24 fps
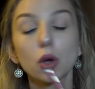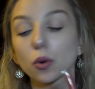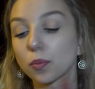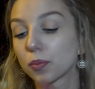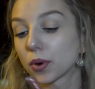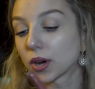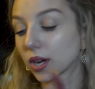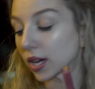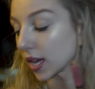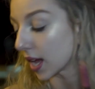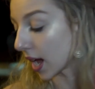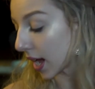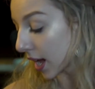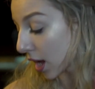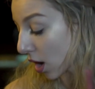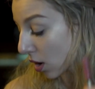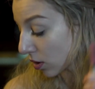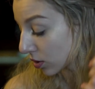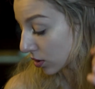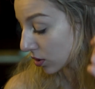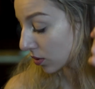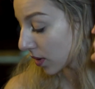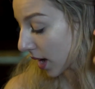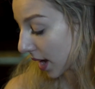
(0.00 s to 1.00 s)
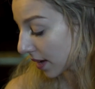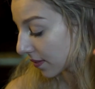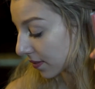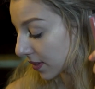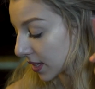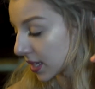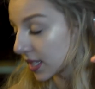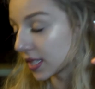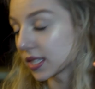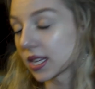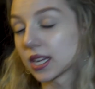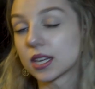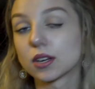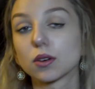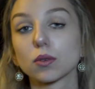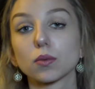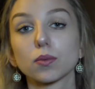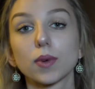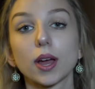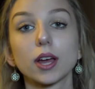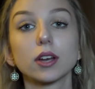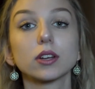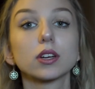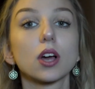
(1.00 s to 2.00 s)
pretty. I also have this in a
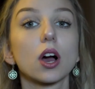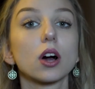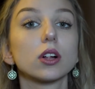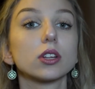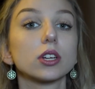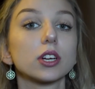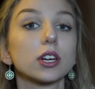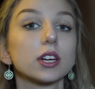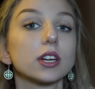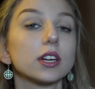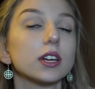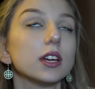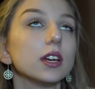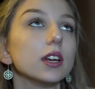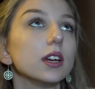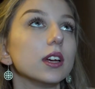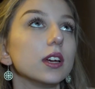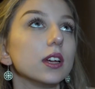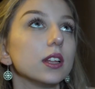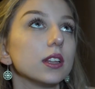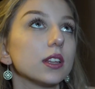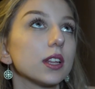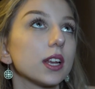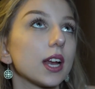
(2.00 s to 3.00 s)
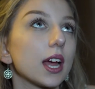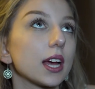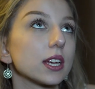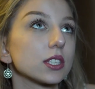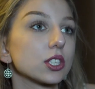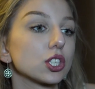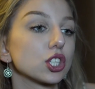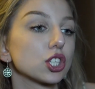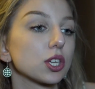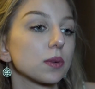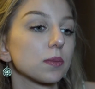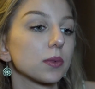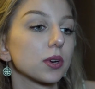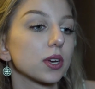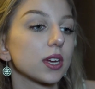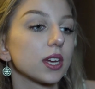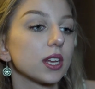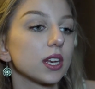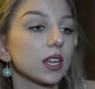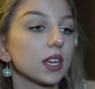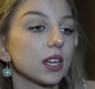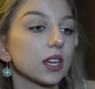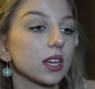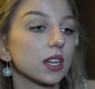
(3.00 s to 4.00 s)
red color that it has a shimmer
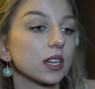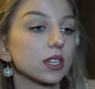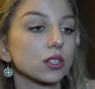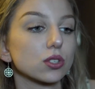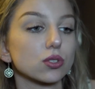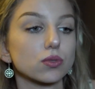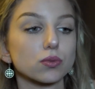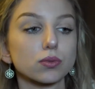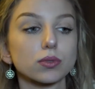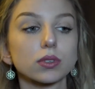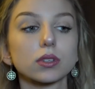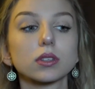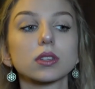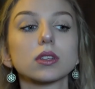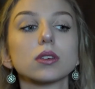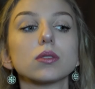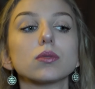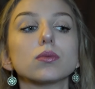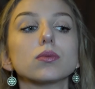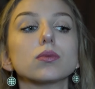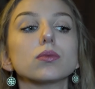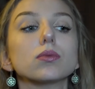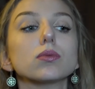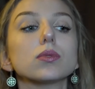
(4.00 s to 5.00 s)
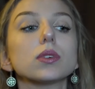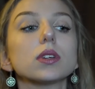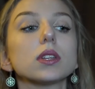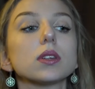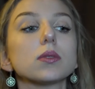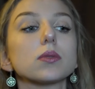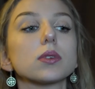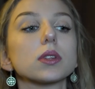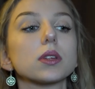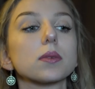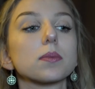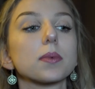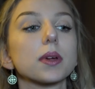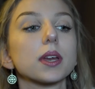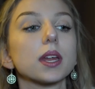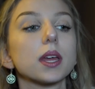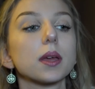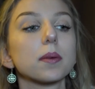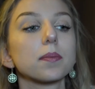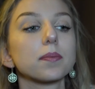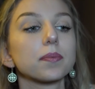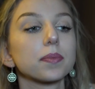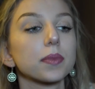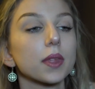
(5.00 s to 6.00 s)
in it, and it's really
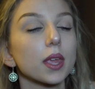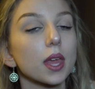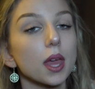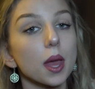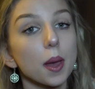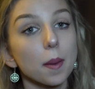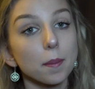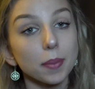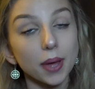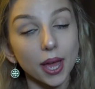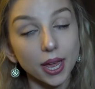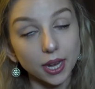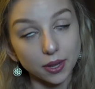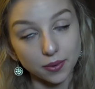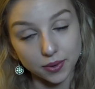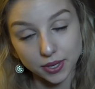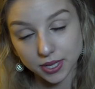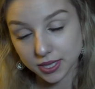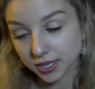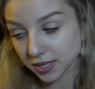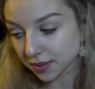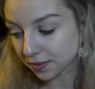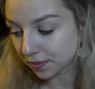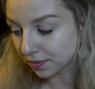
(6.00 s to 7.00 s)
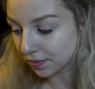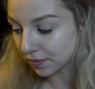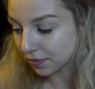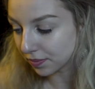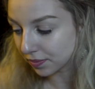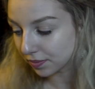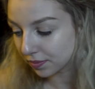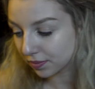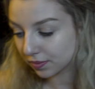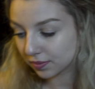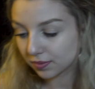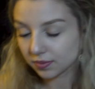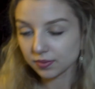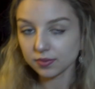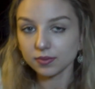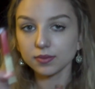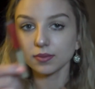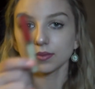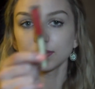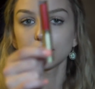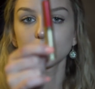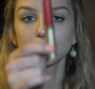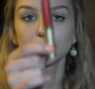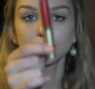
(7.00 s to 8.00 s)
pretty. But anyways,
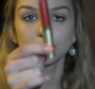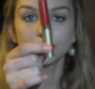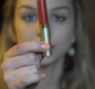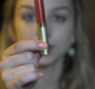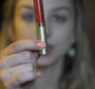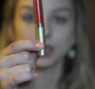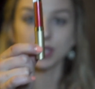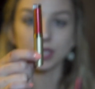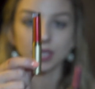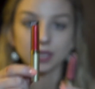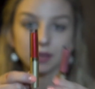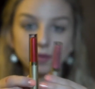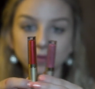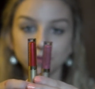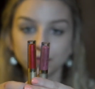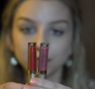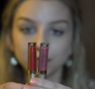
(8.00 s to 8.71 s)
see,